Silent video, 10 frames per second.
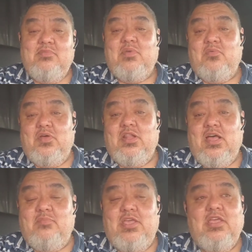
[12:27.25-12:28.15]

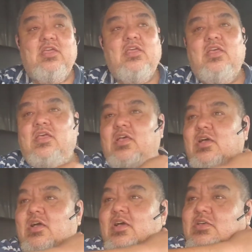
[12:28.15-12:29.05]
Lamy,
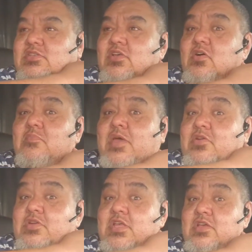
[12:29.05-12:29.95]
saw a
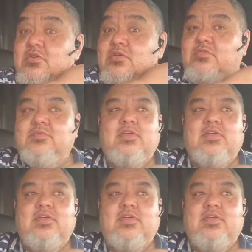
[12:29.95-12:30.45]
better deal.